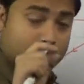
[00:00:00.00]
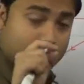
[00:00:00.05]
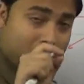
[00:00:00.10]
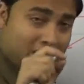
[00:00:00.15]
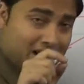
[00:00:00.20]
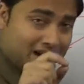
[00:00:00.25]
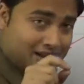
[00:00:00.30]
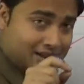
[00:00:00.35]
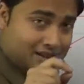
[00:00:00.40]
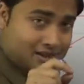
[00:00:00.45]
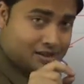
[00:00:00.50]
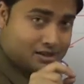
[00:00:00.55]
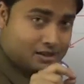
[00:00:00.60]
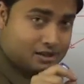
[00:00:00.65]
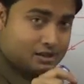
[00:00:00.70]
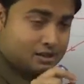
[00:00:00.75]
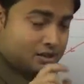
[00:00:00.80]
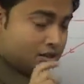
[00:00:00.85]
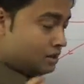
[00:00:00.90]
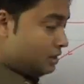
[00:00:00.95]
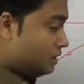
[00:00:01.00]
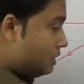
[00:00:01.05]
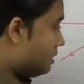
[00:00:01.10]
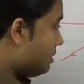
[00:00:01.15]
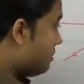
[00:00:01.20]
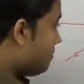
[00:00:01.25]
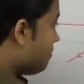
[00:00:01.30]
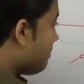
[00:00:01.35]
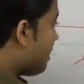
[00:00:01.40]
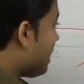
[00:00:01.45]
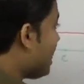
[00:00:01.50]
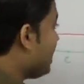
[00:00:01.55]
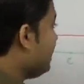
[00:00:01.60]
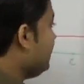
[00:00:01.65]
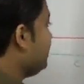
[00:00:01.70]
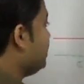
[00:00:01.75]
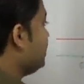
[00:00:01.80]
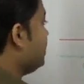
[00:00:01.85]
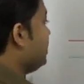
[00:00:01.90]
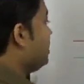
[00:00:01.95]
But
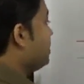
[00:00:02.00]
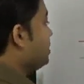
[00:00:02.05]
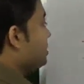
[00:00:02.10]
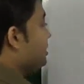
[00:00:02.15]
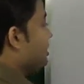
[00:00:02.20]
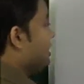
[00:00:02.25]
mind it